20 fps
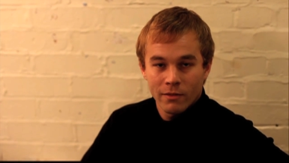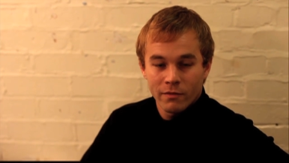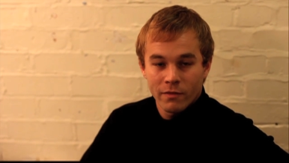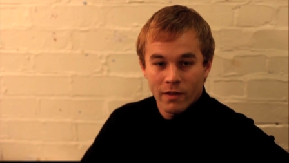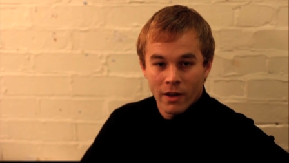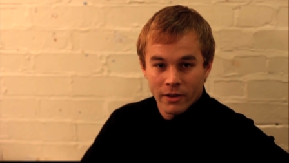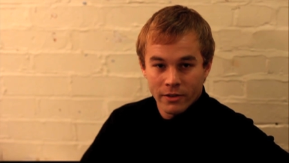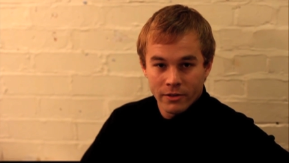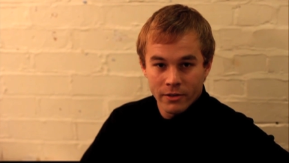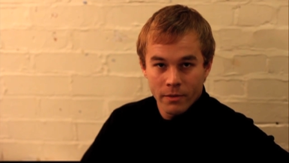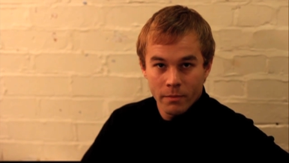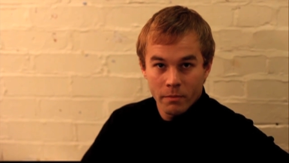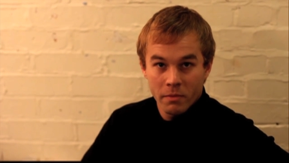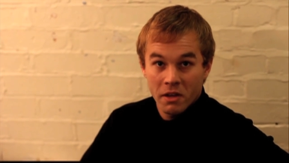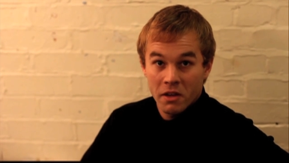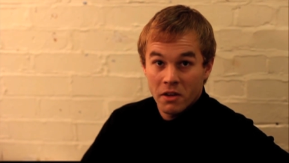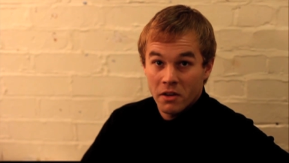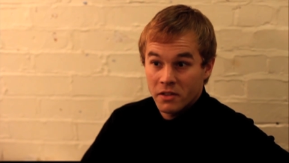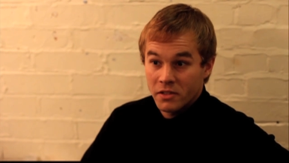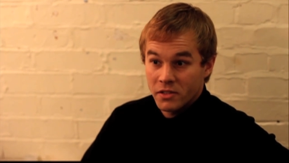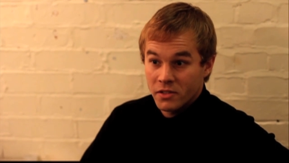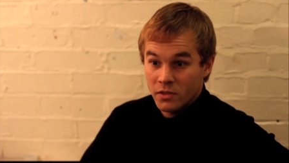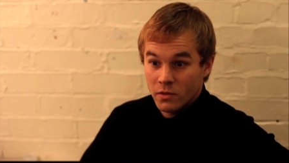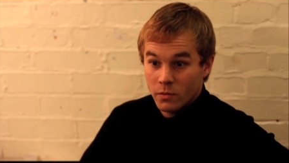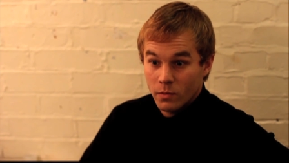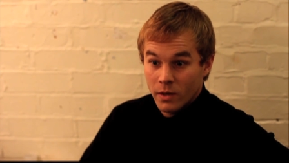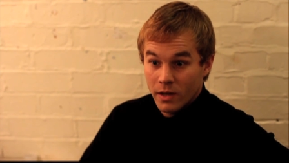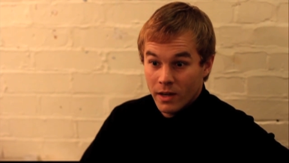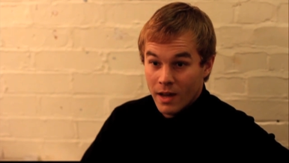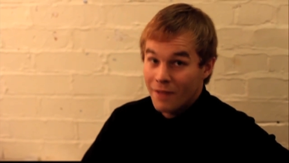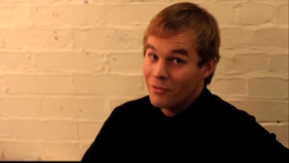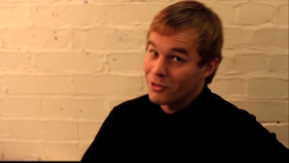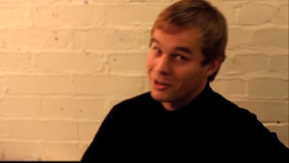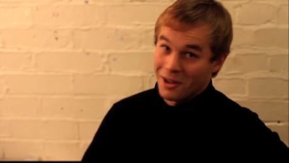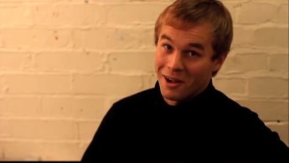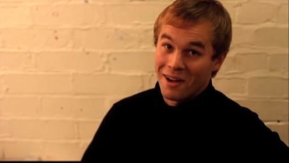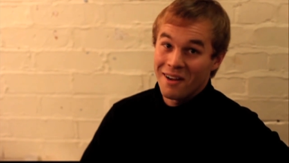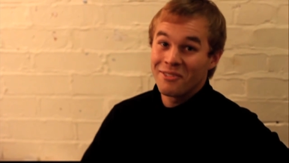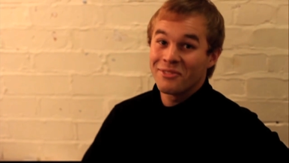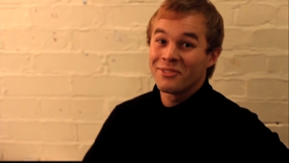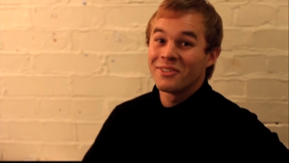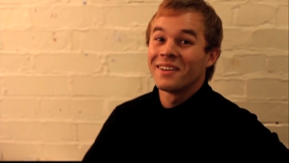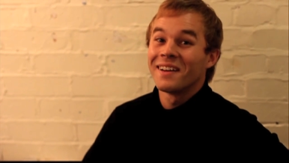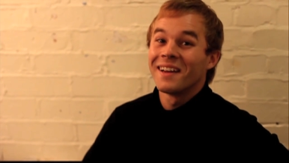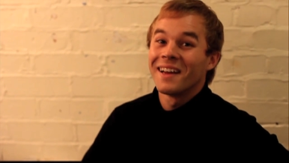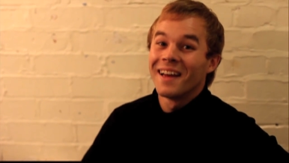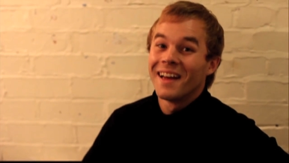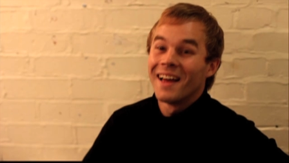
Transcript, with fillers: Fun, because we have a laugh.